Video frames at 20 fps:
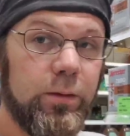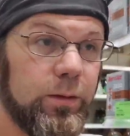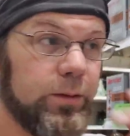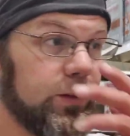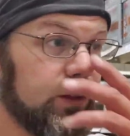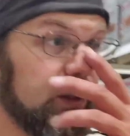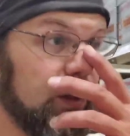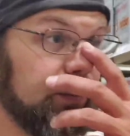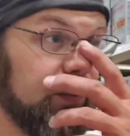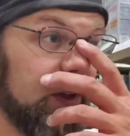Well,
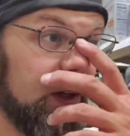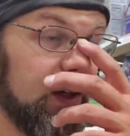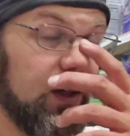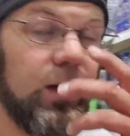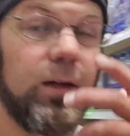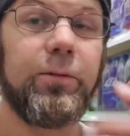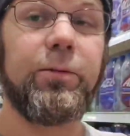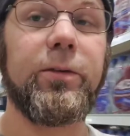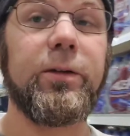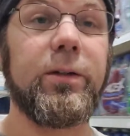something
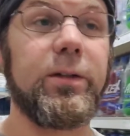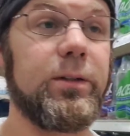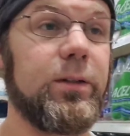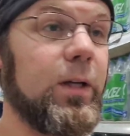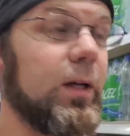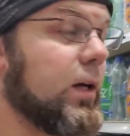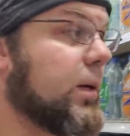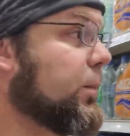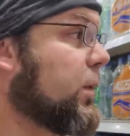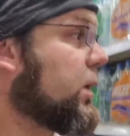different
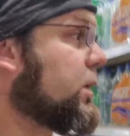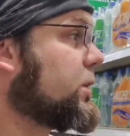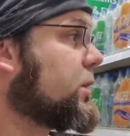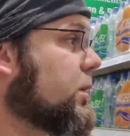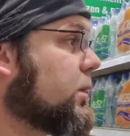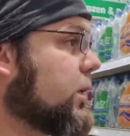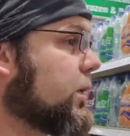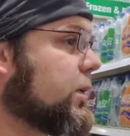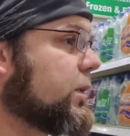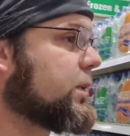I'm
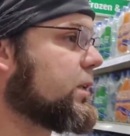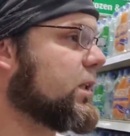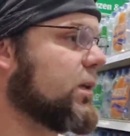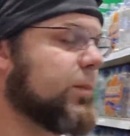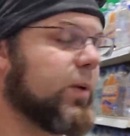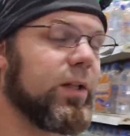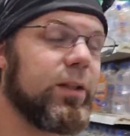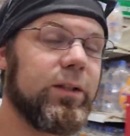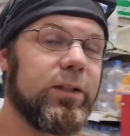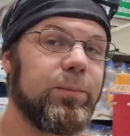also noticing
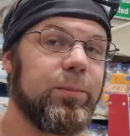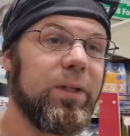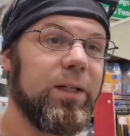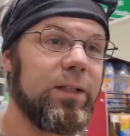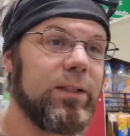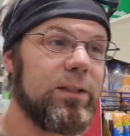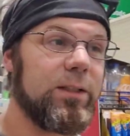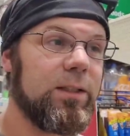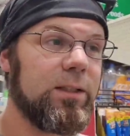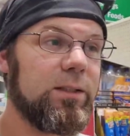about this
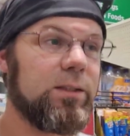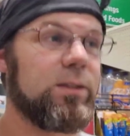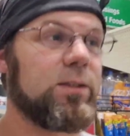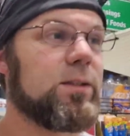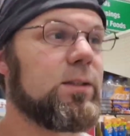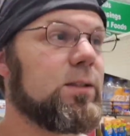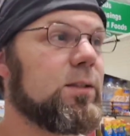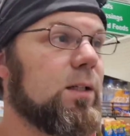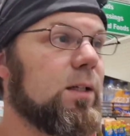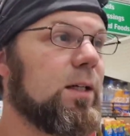place
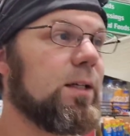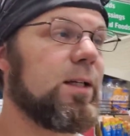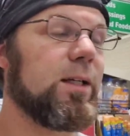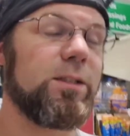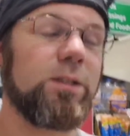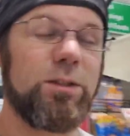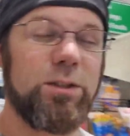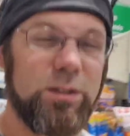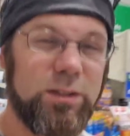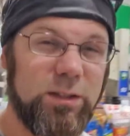is it
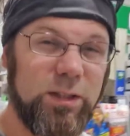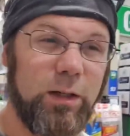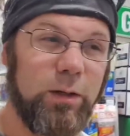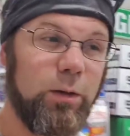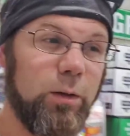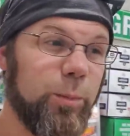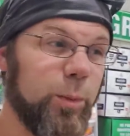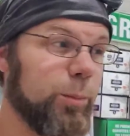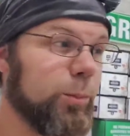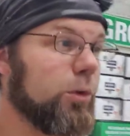doesn't just sell
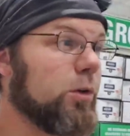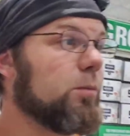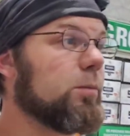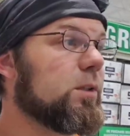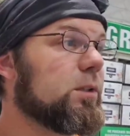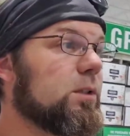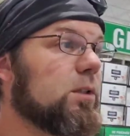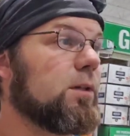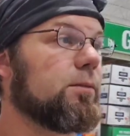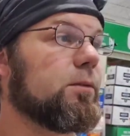home
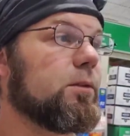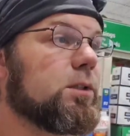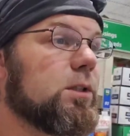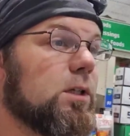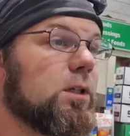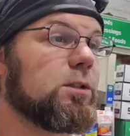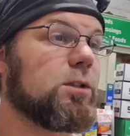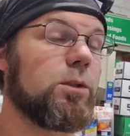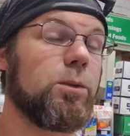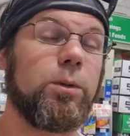improvement stuff. There's
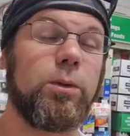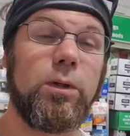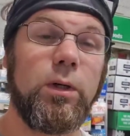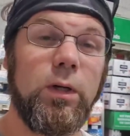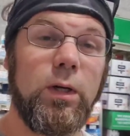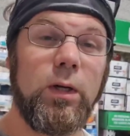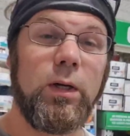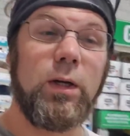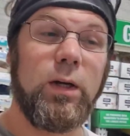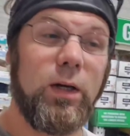also
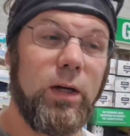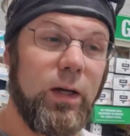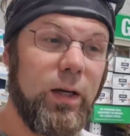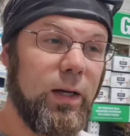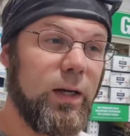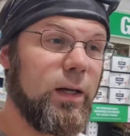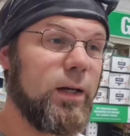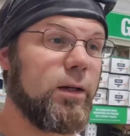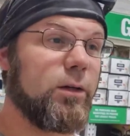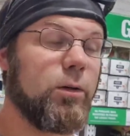
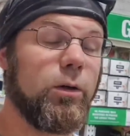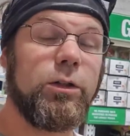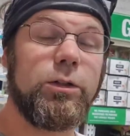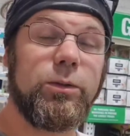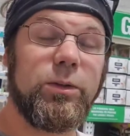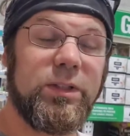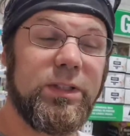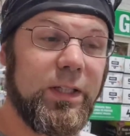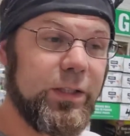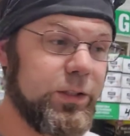a
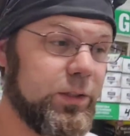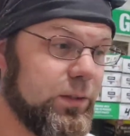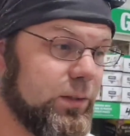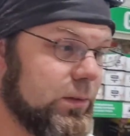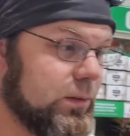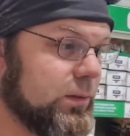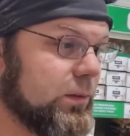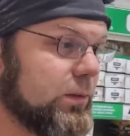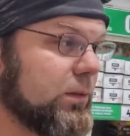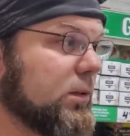grocery section.
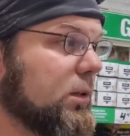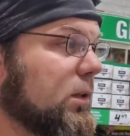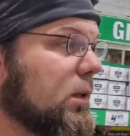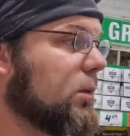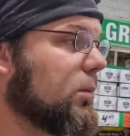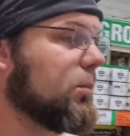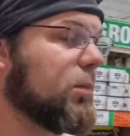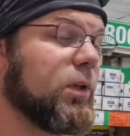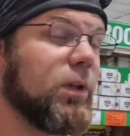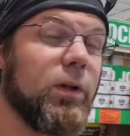
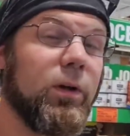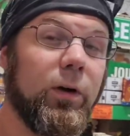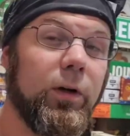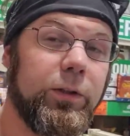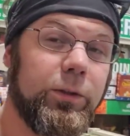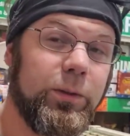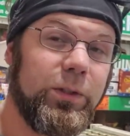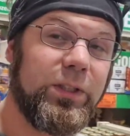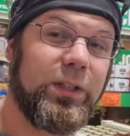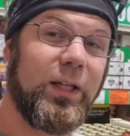Now, the
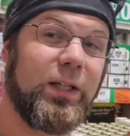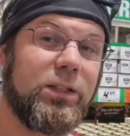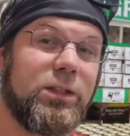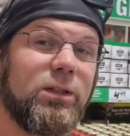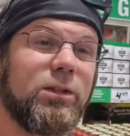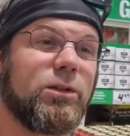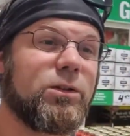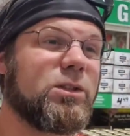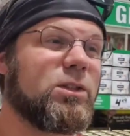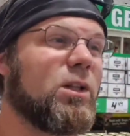grocery
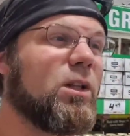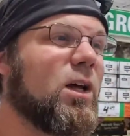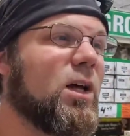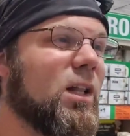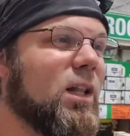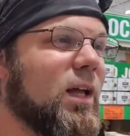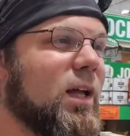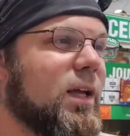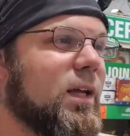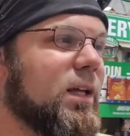section looks a
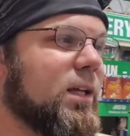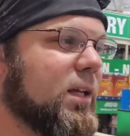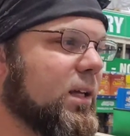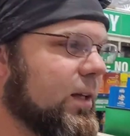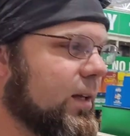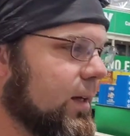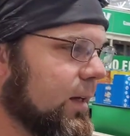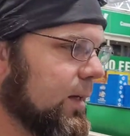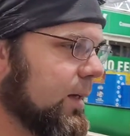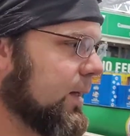lot like
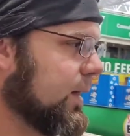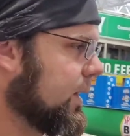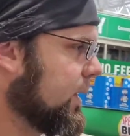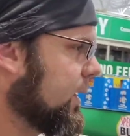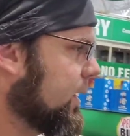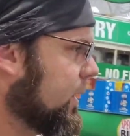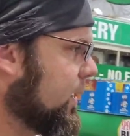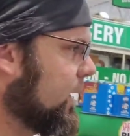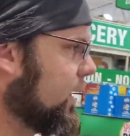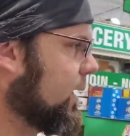
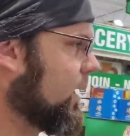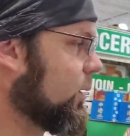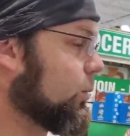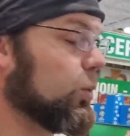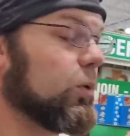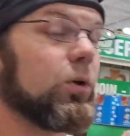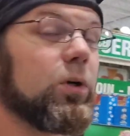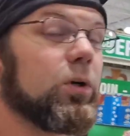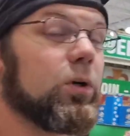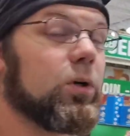uh,
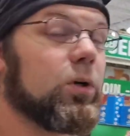Rural